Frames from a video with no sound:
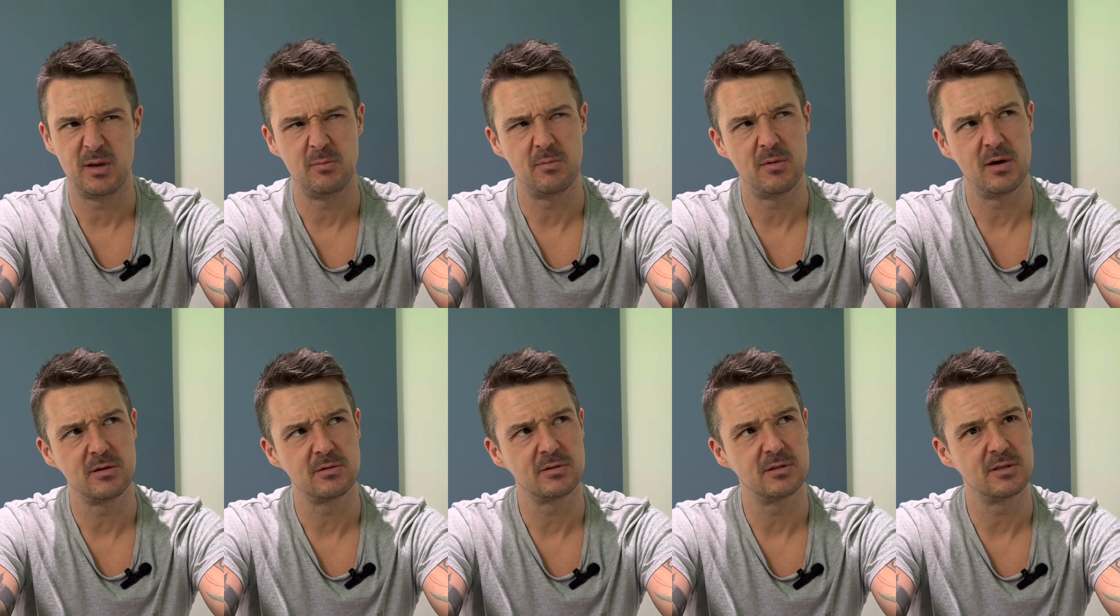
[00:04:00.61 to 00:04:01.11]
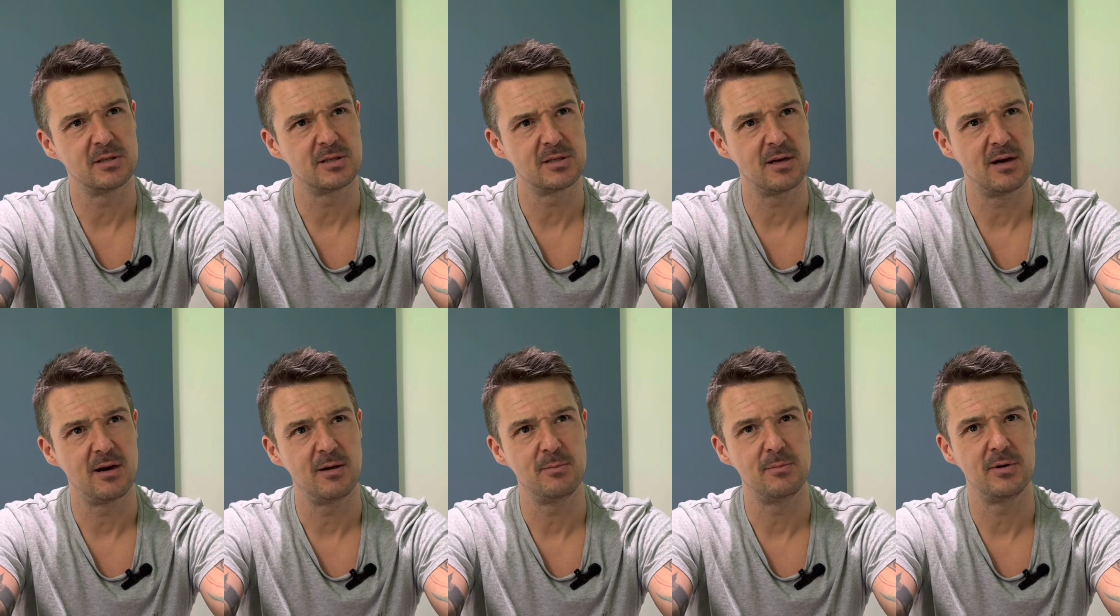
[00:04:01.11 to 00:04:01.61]
most of the
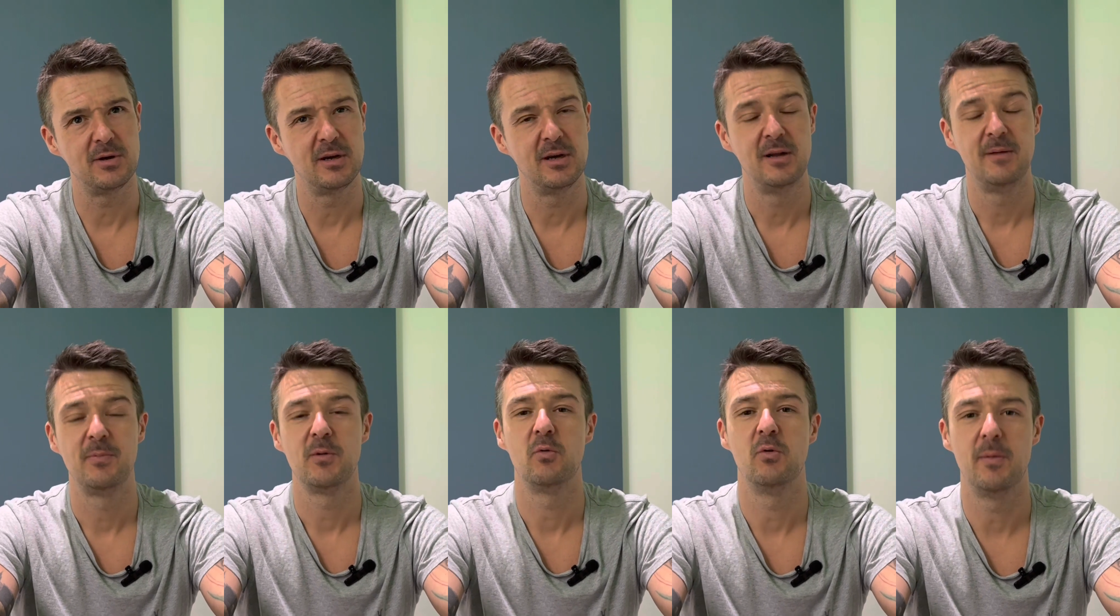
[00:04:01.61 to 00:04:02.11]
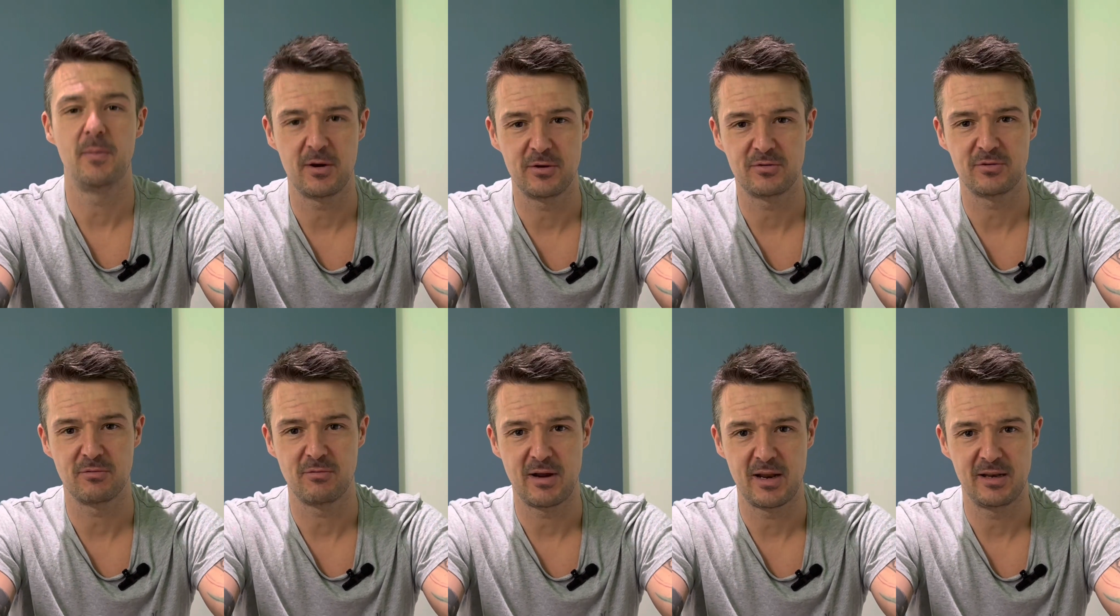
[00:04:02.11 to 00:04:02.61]
time, but we're both
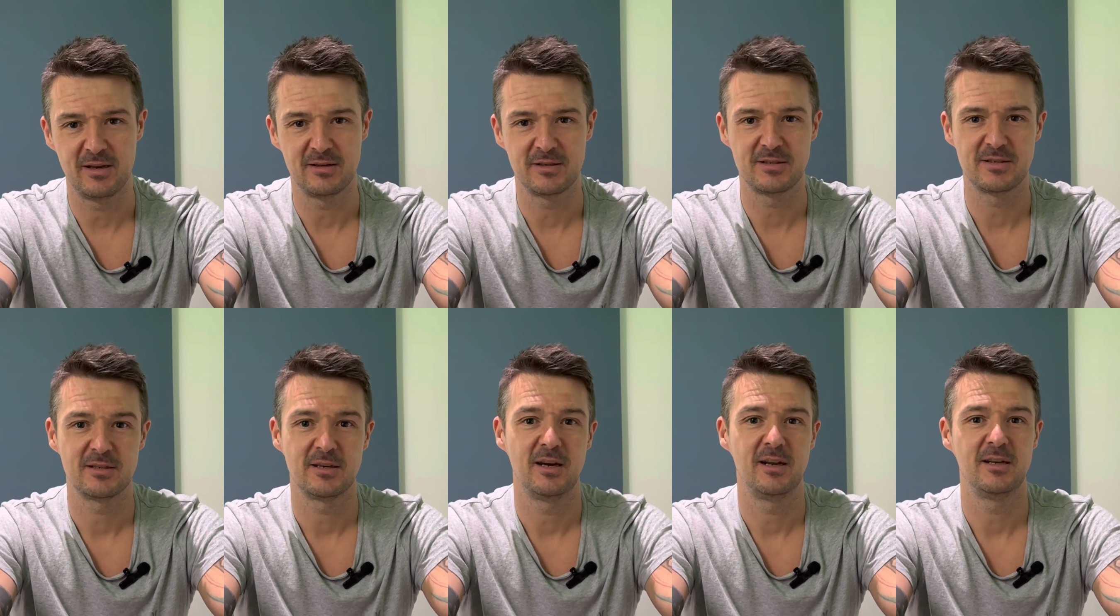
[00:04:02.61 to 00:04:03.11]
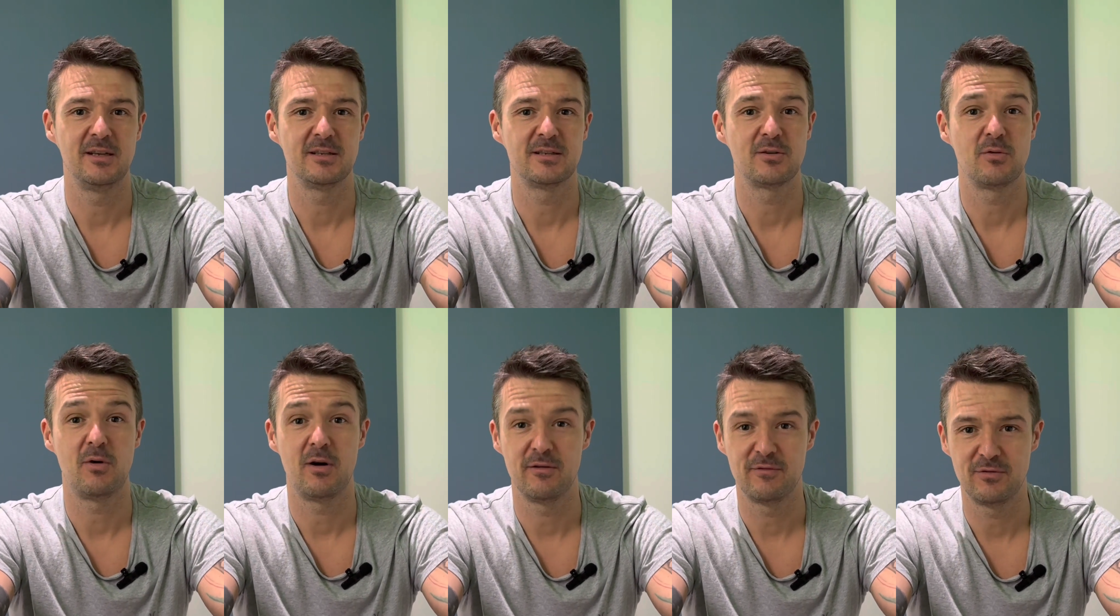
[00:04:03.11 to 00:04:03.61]
horrendous, and it's
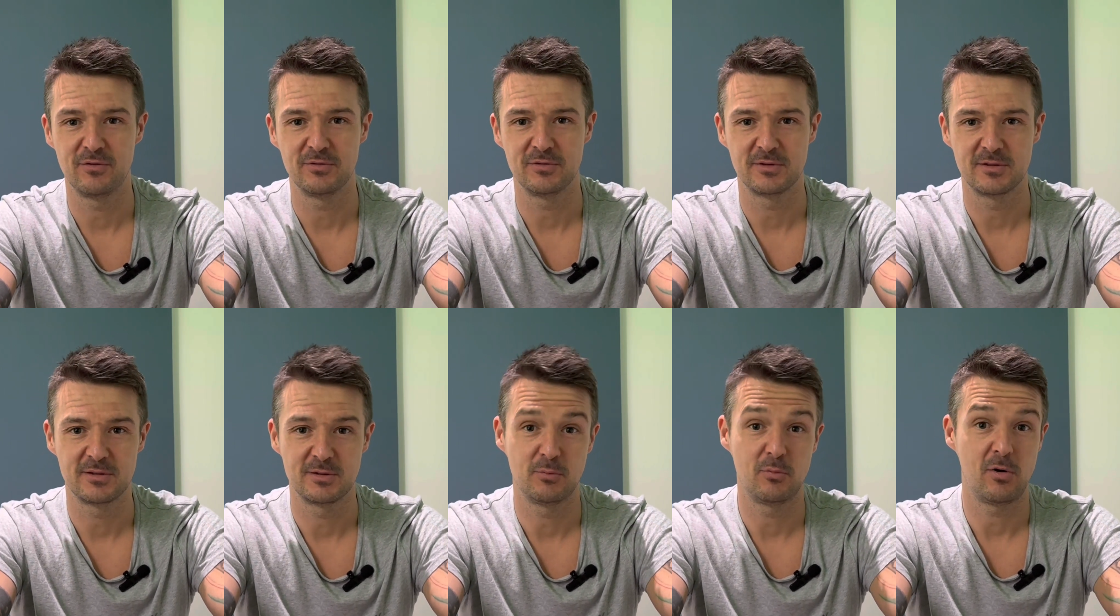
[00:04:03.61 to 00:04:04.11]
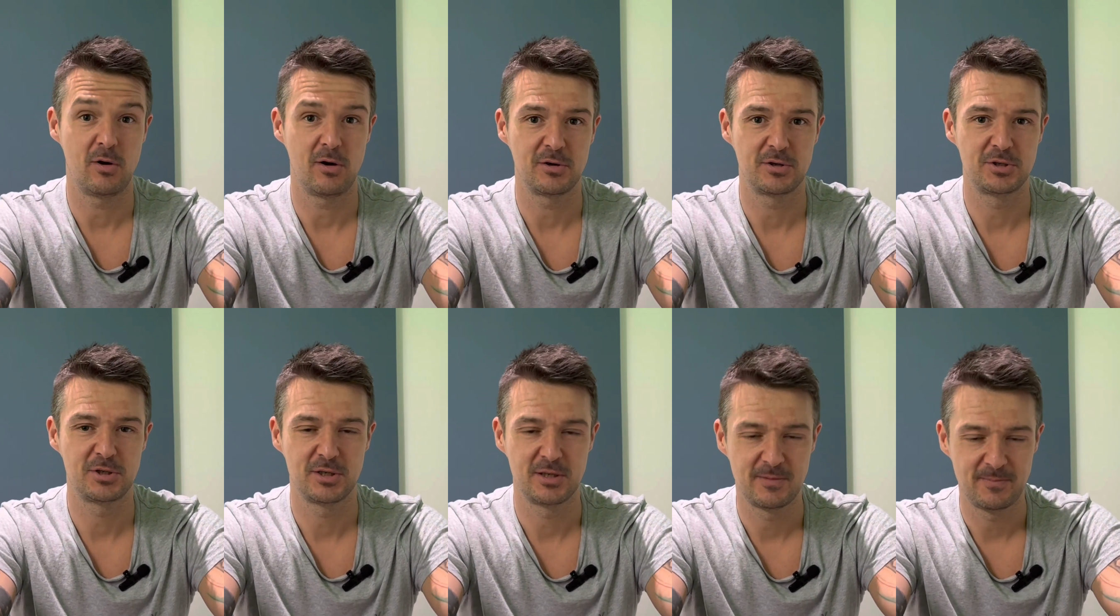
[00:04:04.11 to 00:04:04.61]
quite fun to
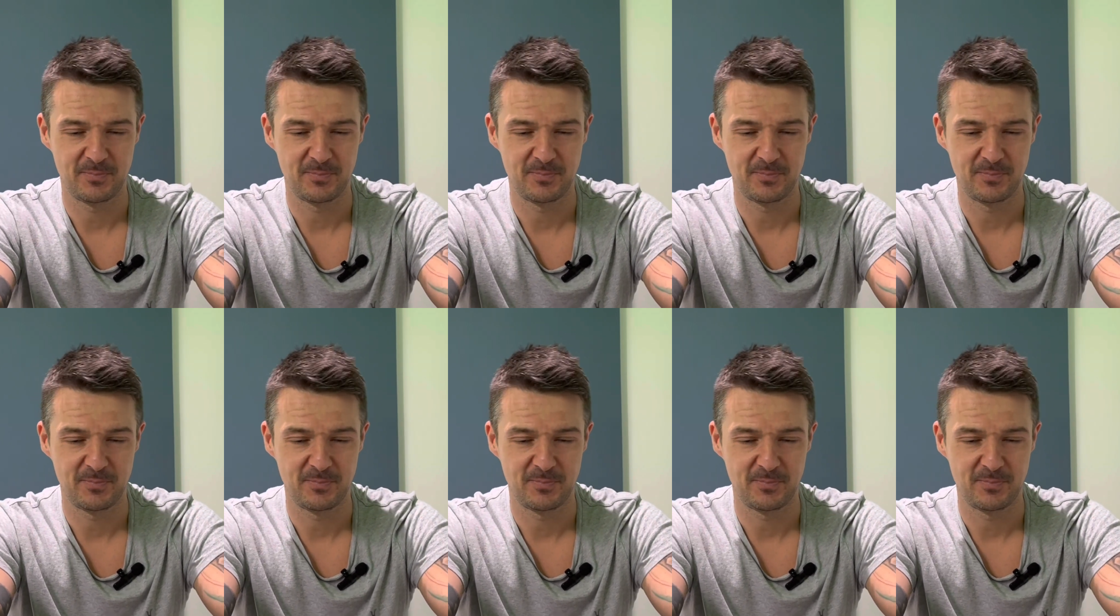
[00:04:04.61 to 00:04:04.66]
watch.